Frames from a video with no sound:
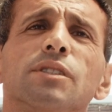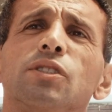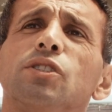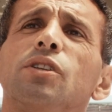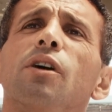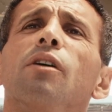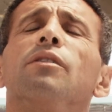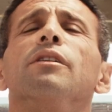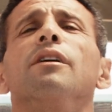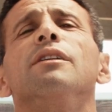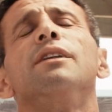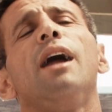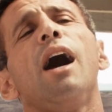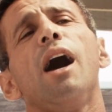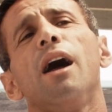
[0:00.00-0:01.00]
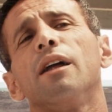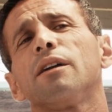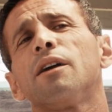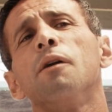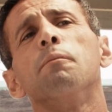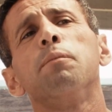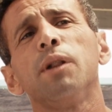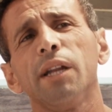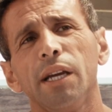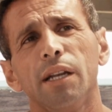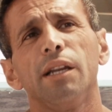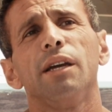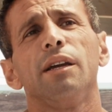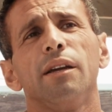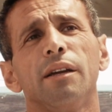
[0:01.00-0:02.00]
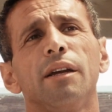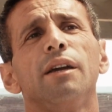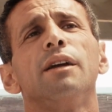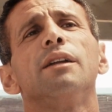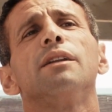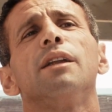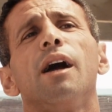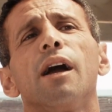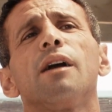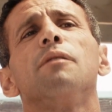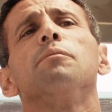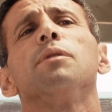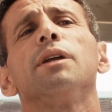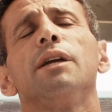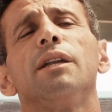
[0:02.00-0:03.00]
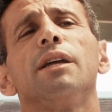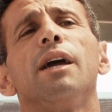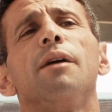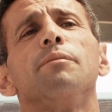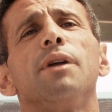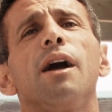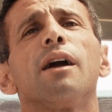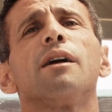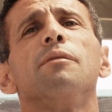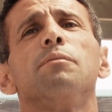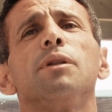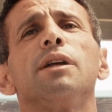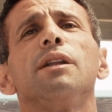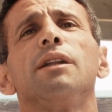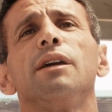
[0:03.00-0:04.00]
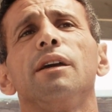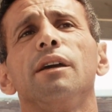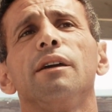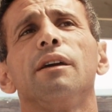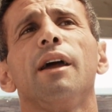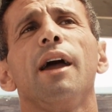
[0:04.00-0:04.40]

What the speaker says: So not completely. I'm not completely